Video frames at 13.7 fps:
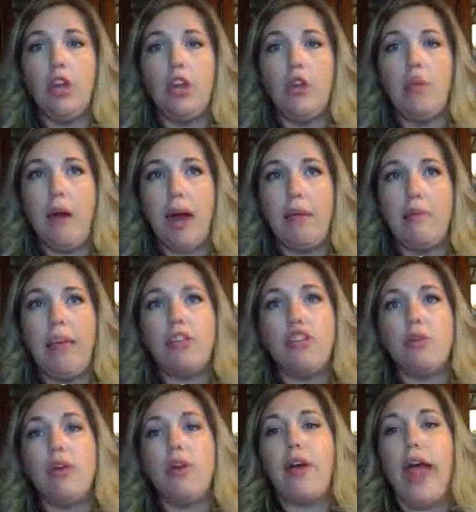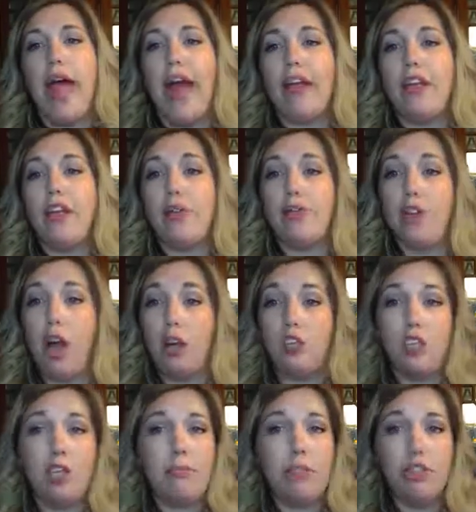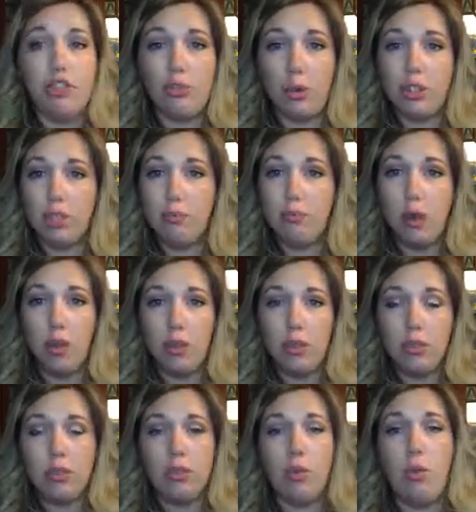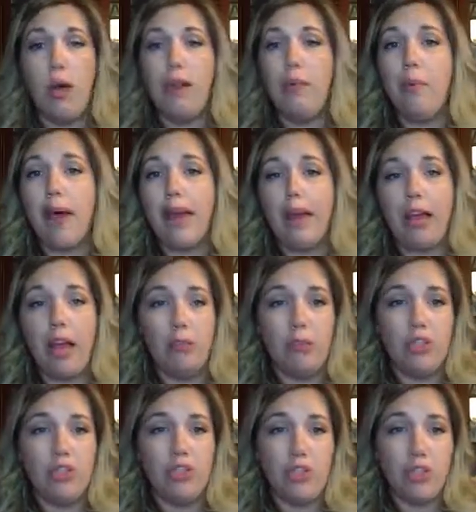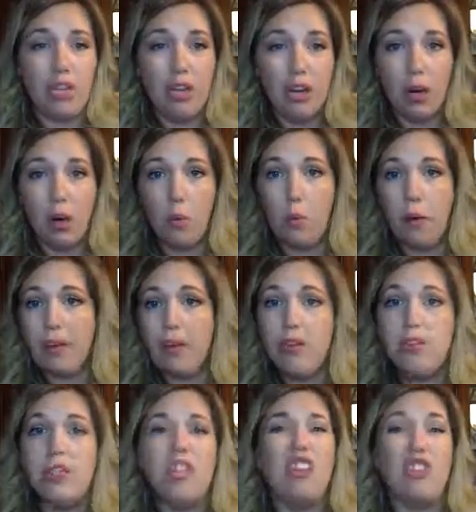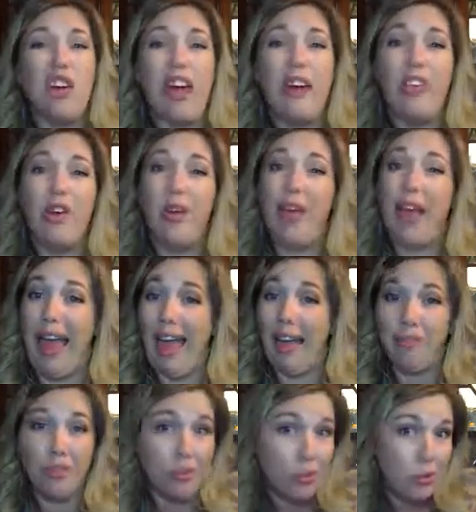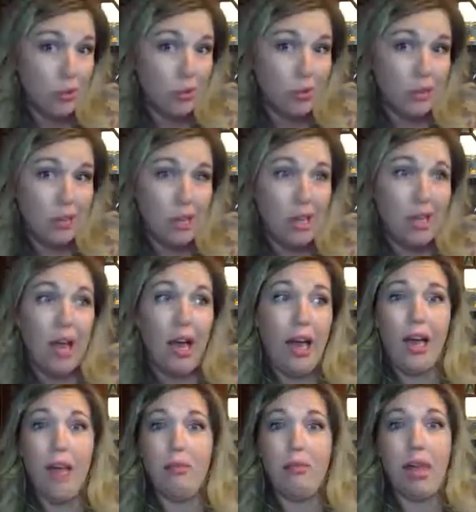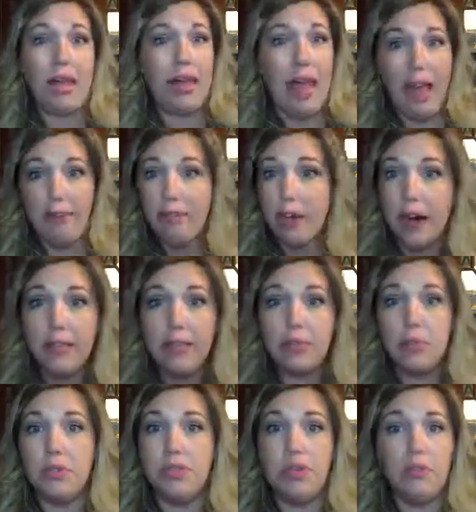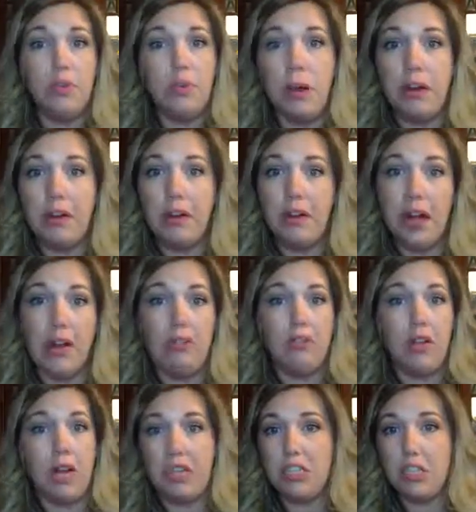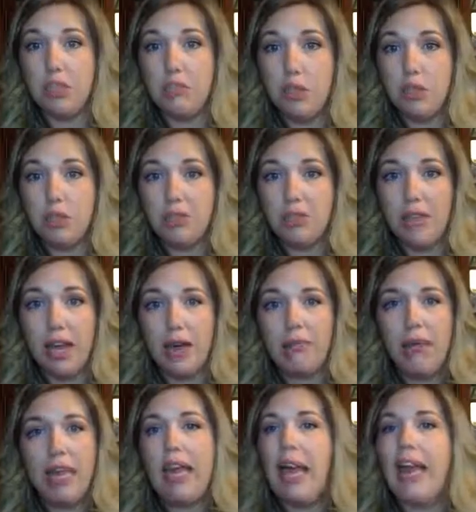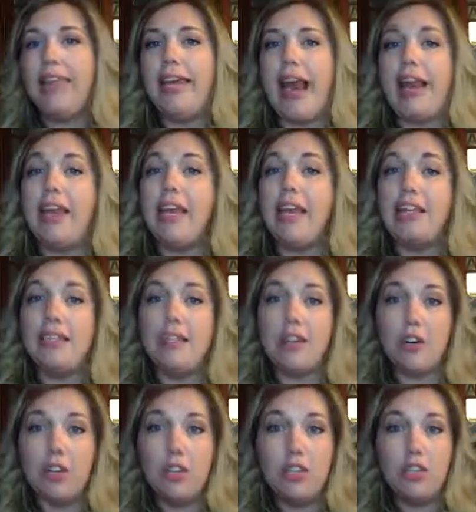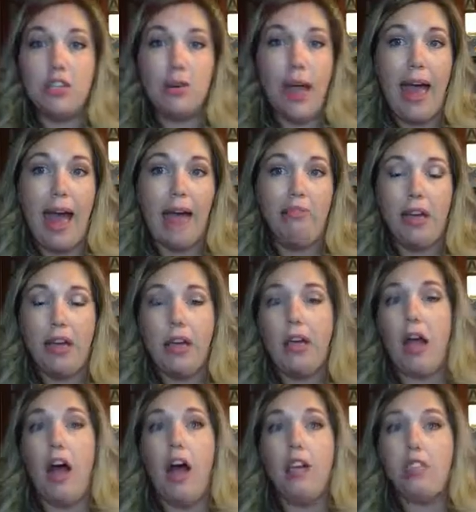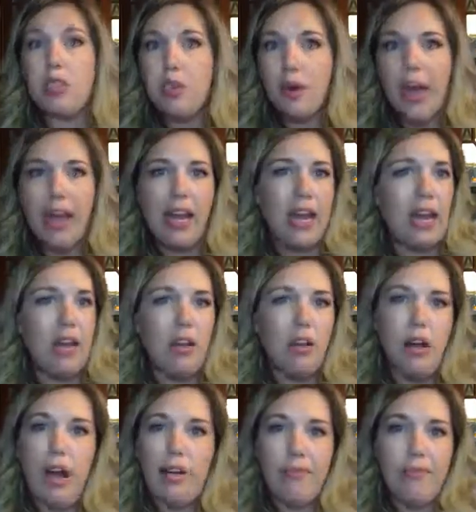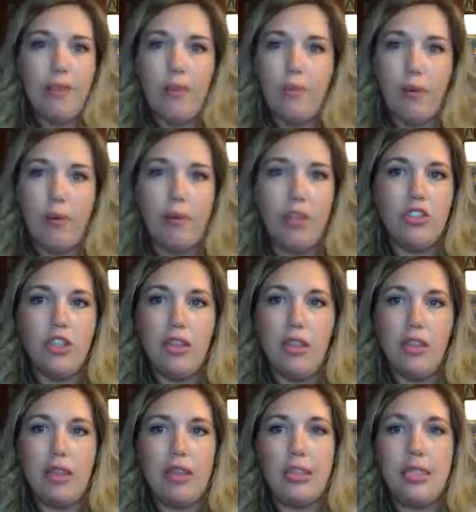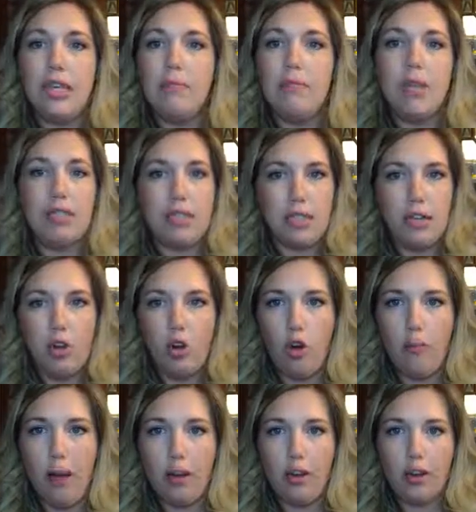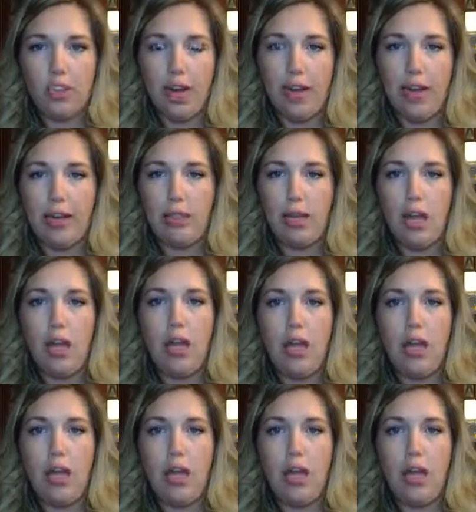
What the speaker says: You want to make sure you're adding your long-term and short-term goals. So what do you want accomplished this year? Where do you see your child going after school? Like after high school's over? What are your kind of long-term goals for them? And then any concerns you have. Also, any other helpful information that the team needs to know about your child.